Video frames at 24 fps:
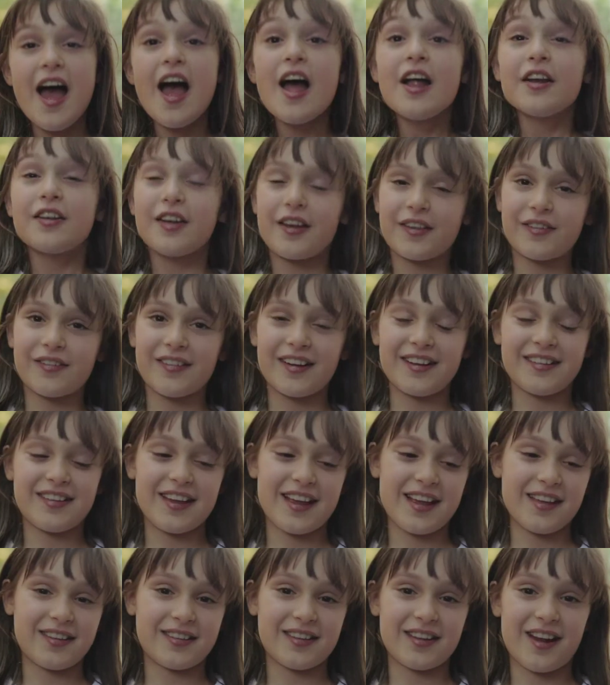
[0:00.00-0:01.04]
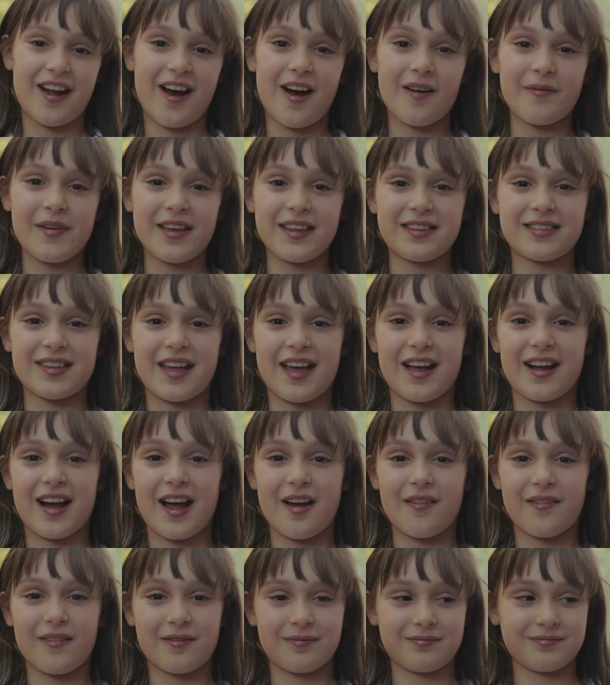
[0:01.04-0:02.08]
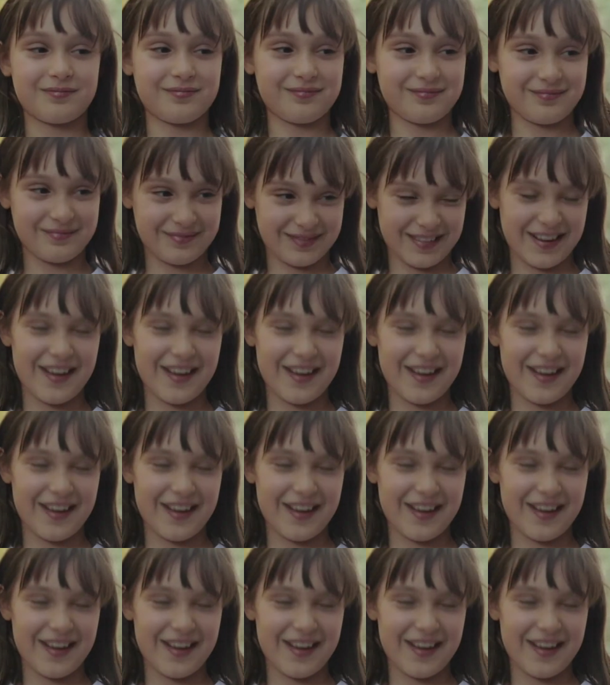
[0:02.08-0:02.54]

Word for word: Just one taste, and I'll be saying, no, I. You'll be saying.